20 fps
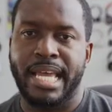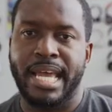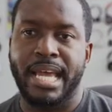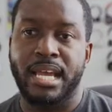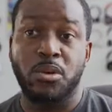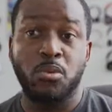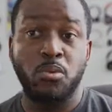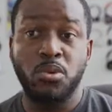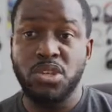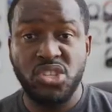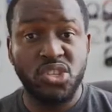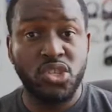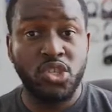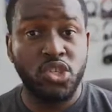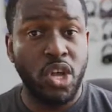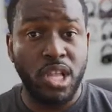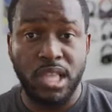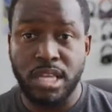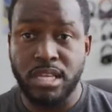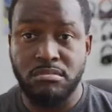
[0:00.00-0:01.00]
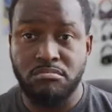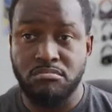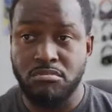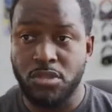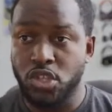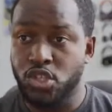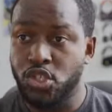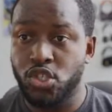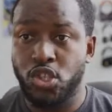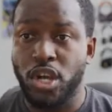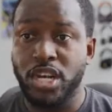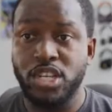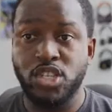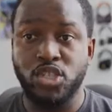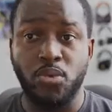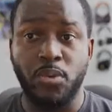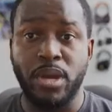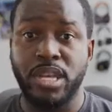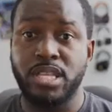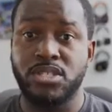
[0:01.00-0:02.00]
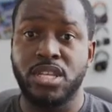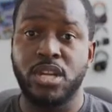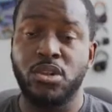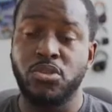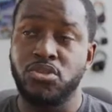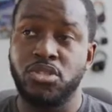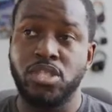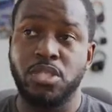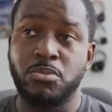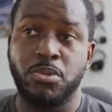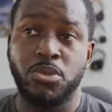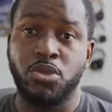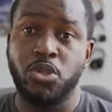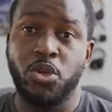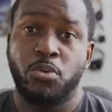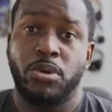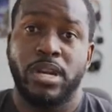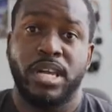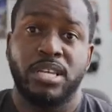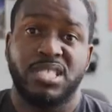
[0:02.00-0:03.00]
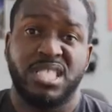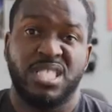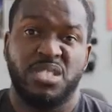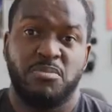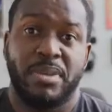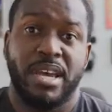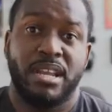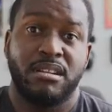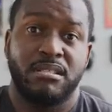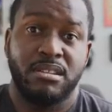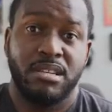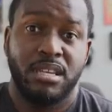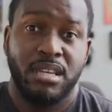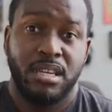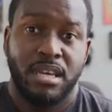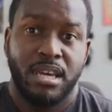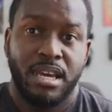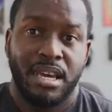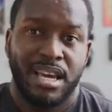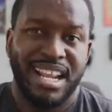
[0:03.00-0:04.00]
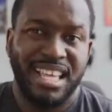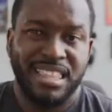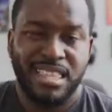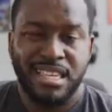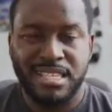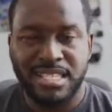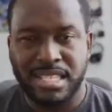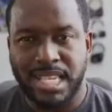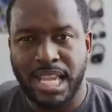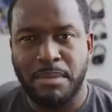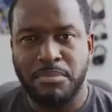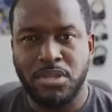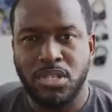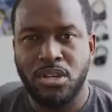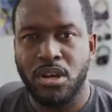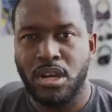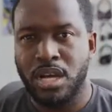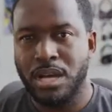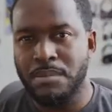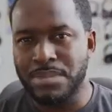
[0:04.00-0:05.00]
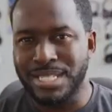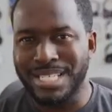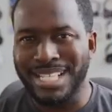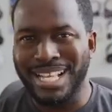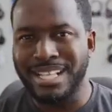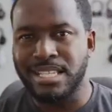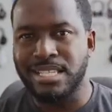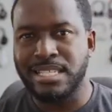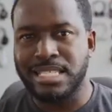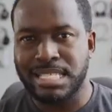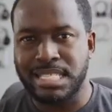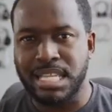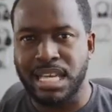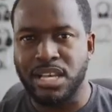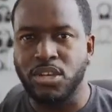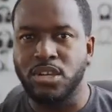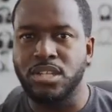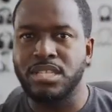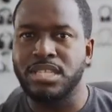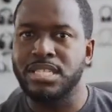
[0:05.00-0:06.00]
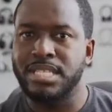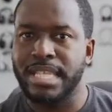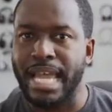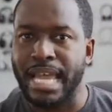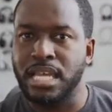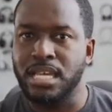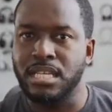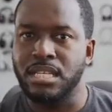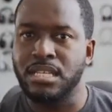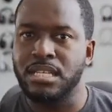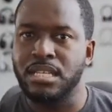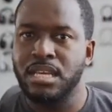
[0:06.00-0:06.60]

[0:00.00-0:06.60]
DAC, which is solid. It's not as great as LG's, but no one else is better. And I think Samsung comes in as a good second